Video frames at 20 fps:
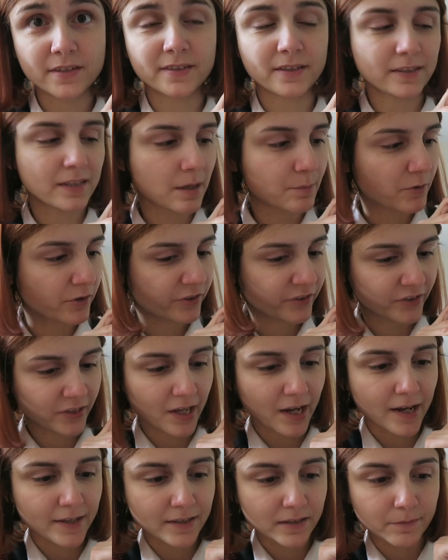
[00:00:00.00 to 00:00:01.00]
It's a
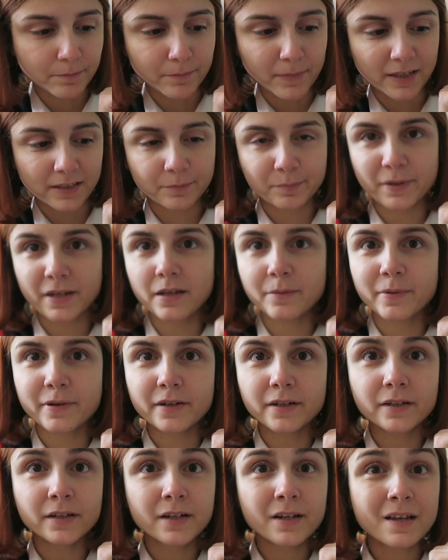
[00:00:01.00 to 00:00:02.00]
double-sided matte
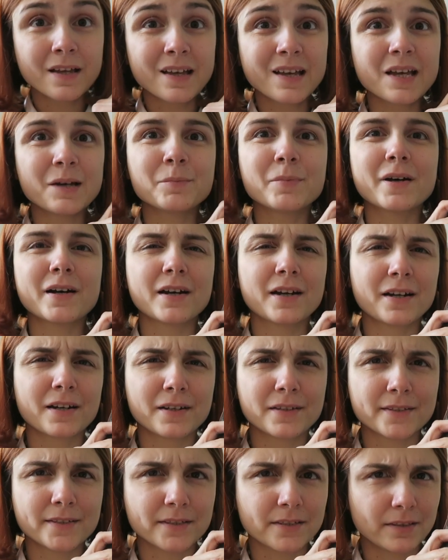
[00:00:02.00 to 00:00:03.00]
paper, but
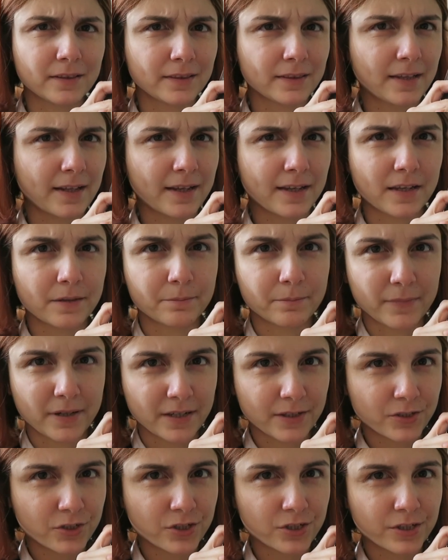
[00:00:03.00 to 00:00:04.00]
I didn't like it
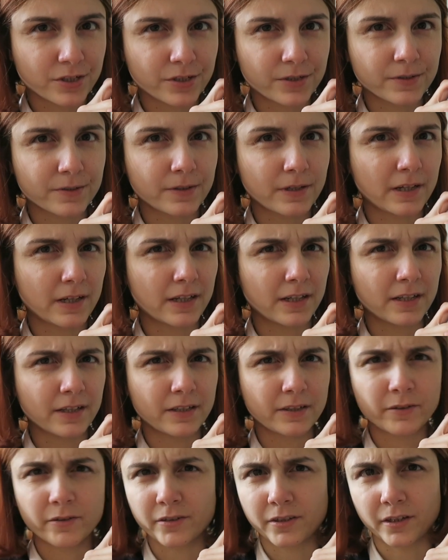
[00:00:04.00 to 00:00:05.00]
much. I
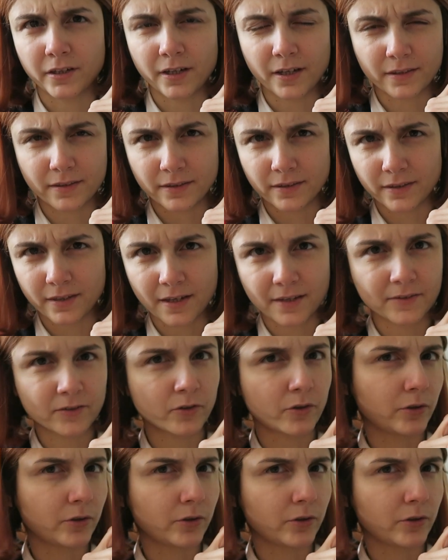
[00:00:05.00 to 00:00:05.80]
couldn't get nice